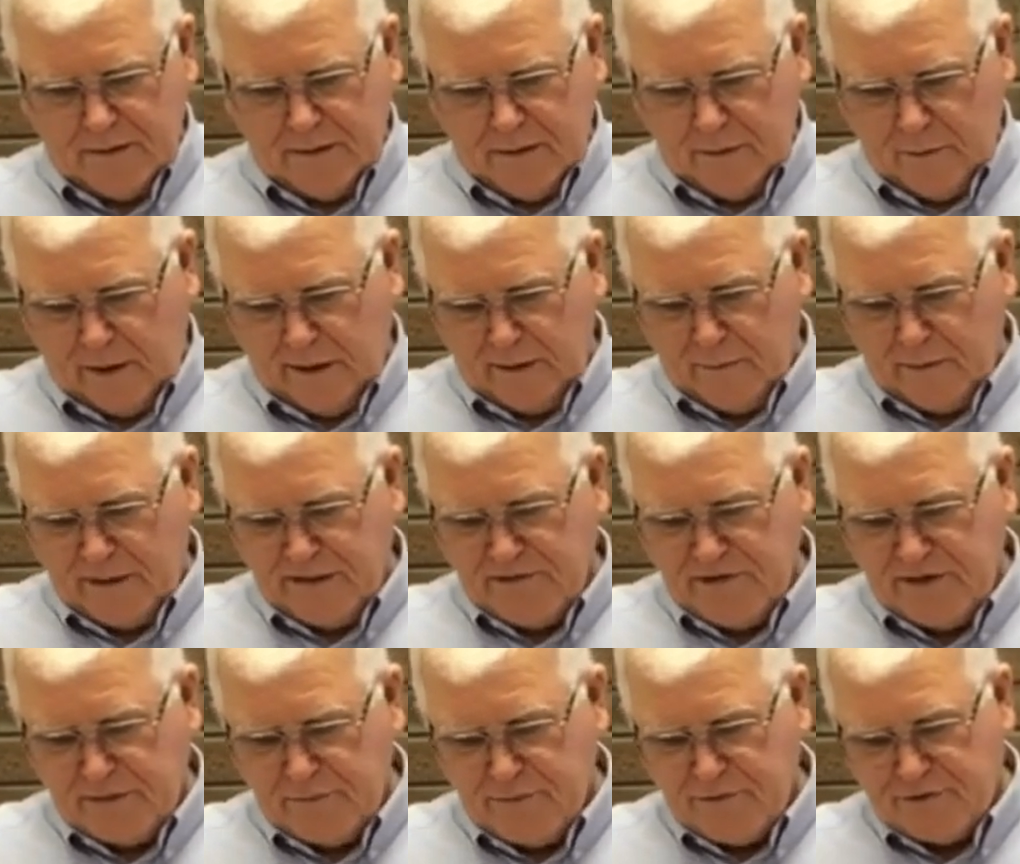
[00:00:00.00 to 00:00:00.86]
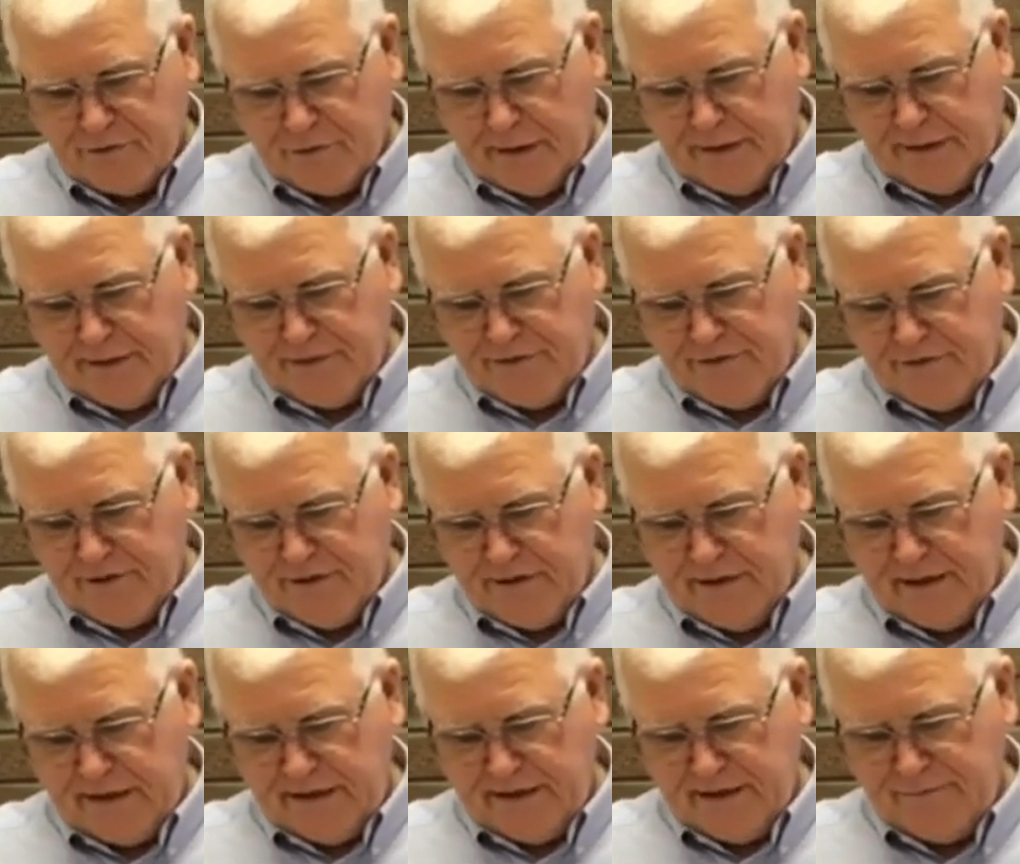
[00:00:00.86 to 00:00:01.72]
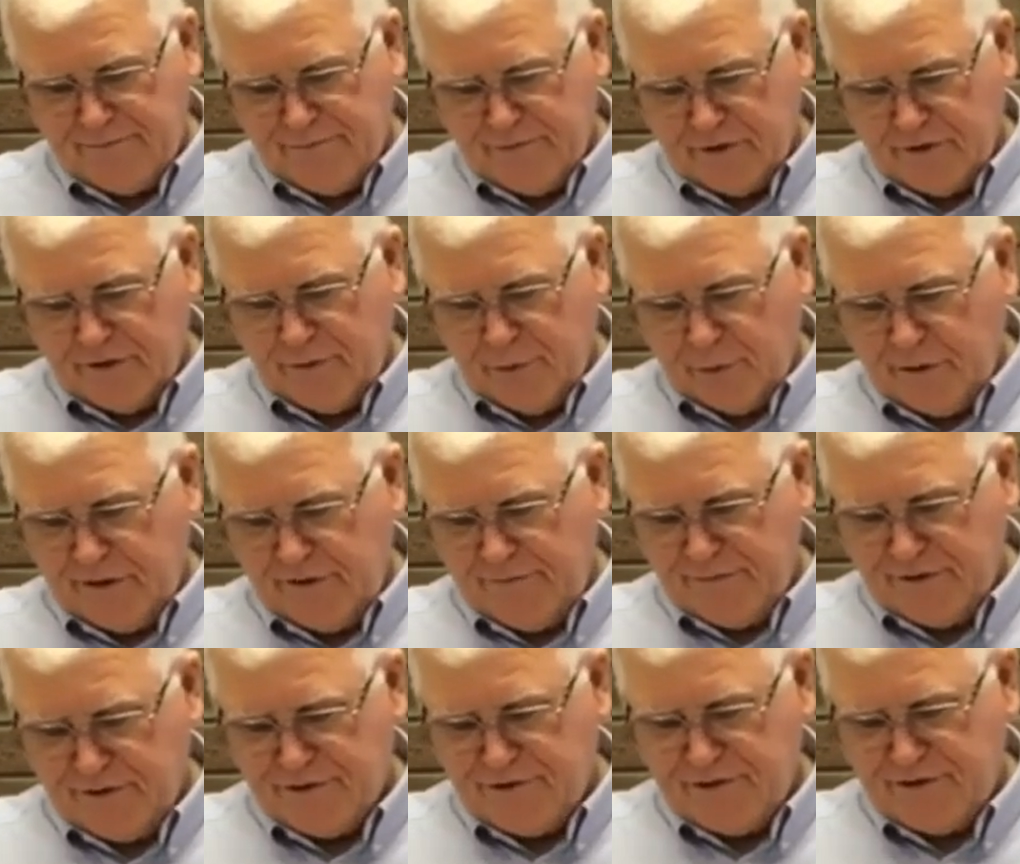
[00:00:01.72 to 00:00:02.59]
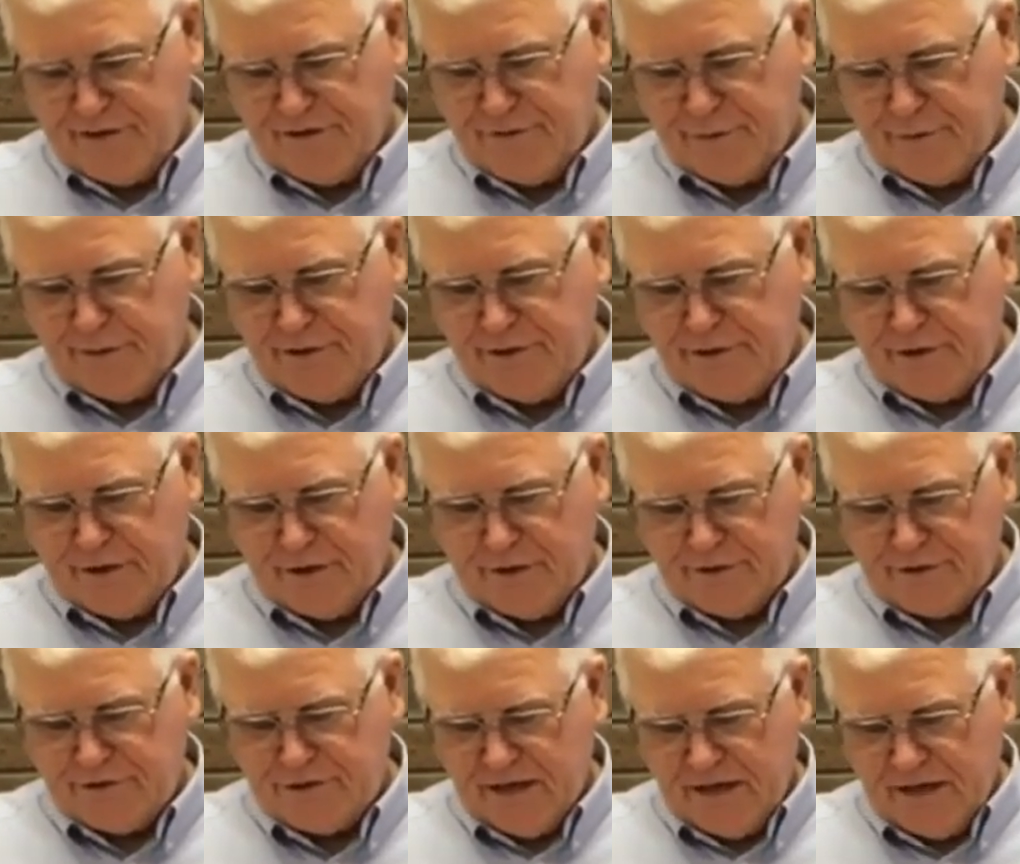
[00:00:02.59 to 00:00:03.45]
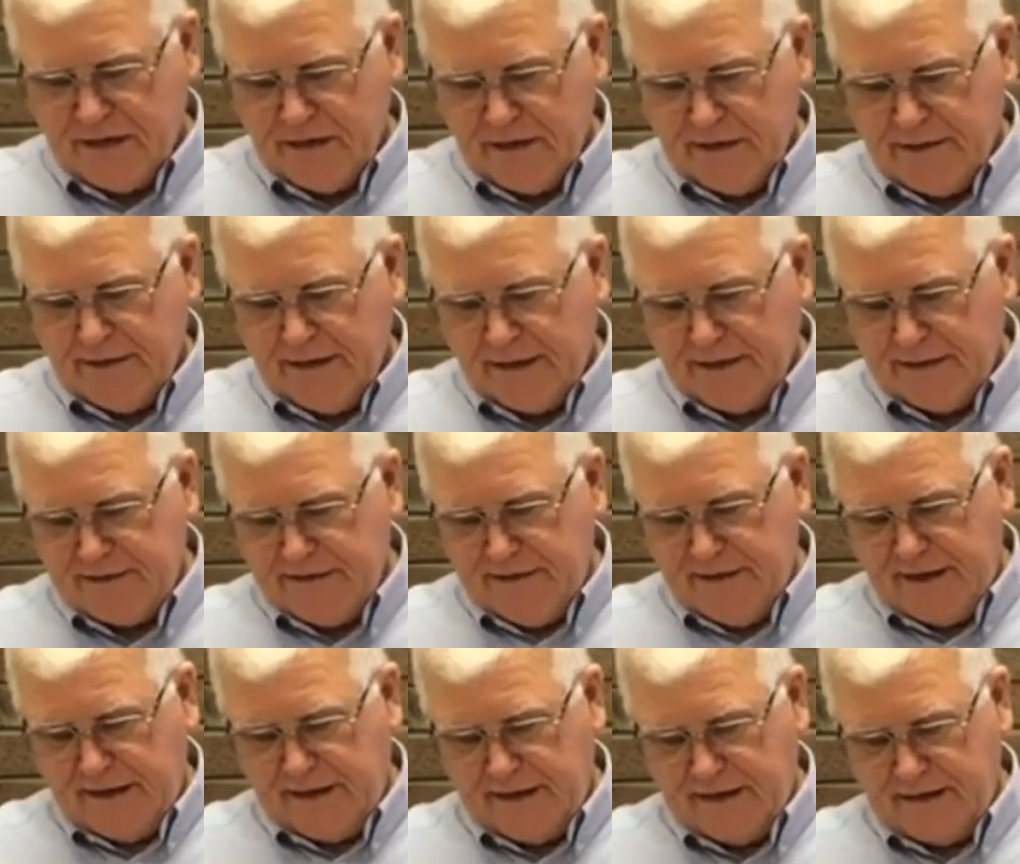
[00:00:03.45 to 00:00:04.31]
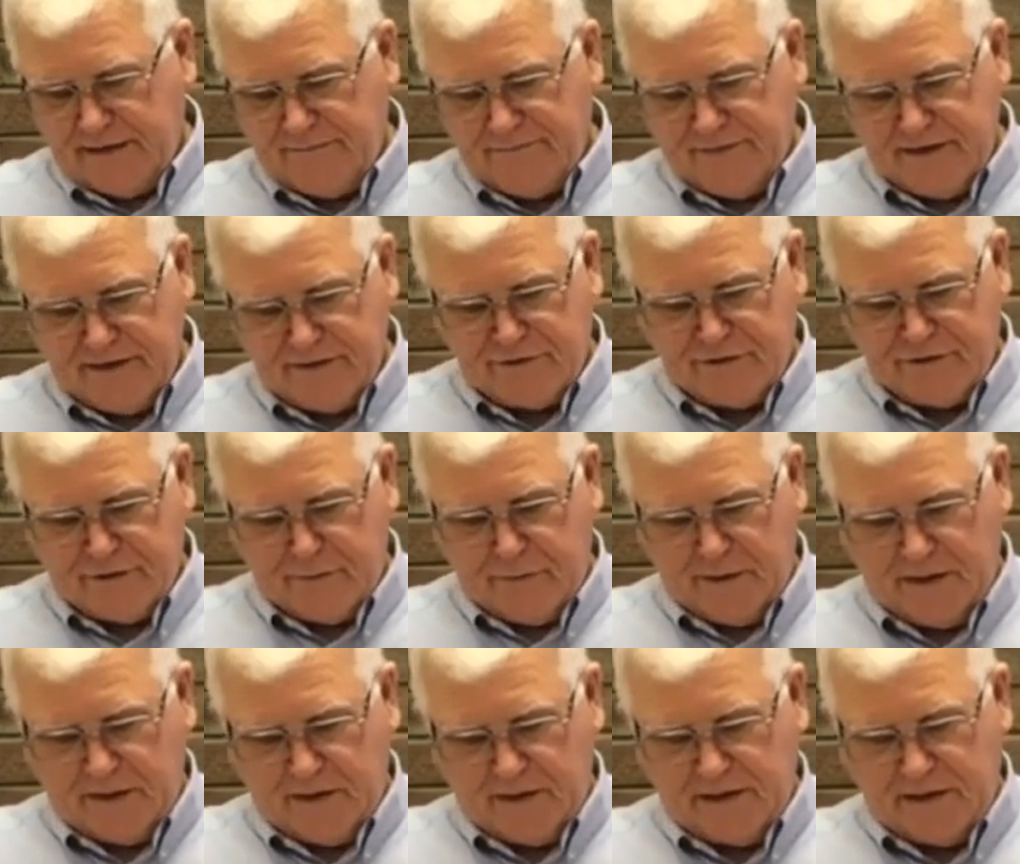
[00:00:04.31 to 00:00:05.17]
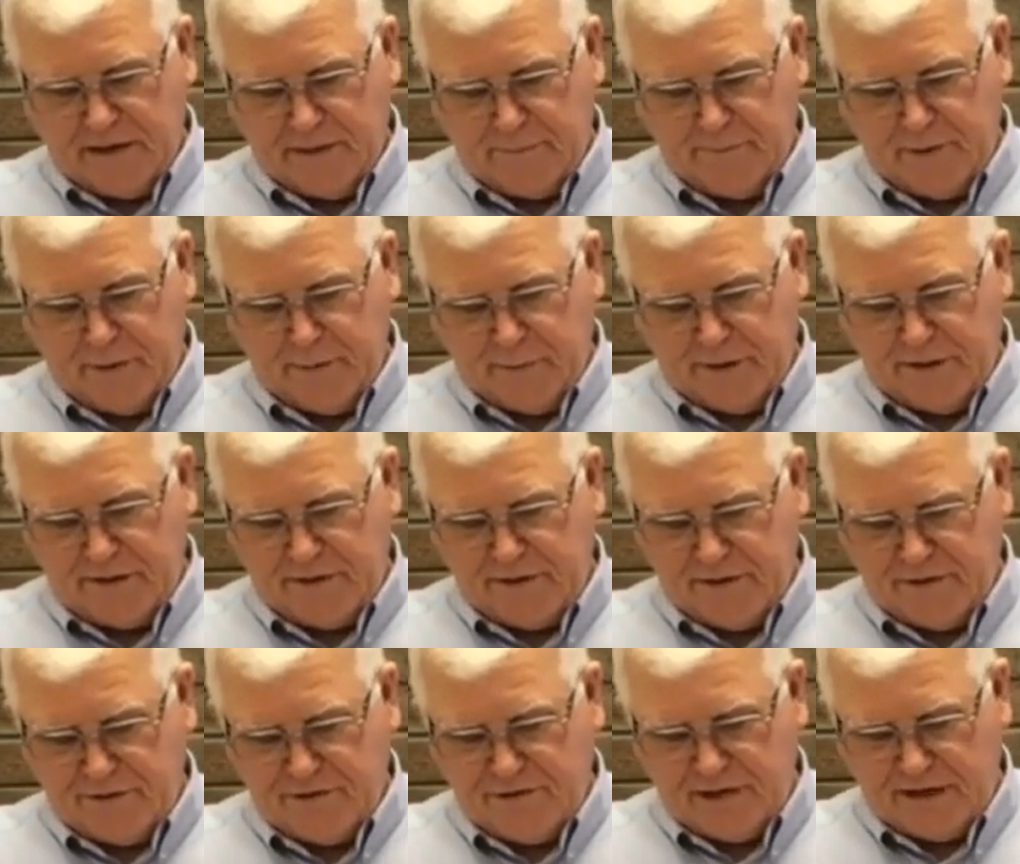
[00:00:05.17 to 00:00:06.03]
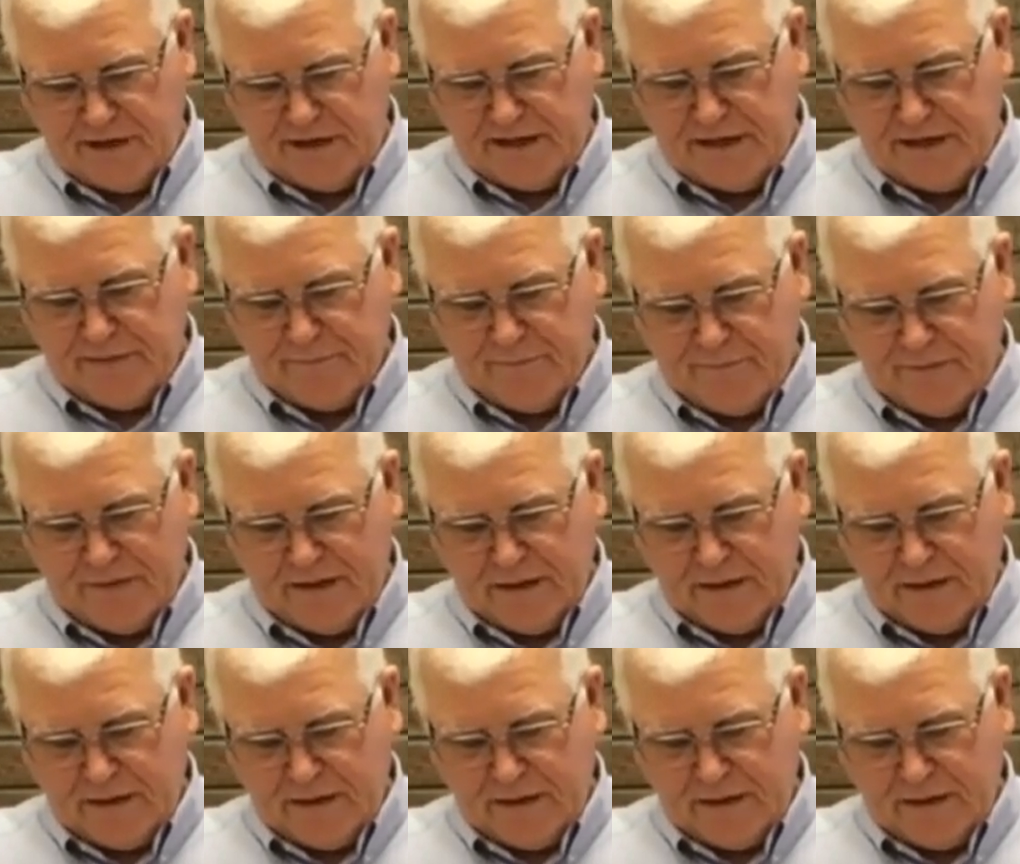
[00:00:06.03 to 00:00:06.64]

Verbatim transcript: While it may seem strange today for a 21st century church not to have instrumental accompaniment to singing,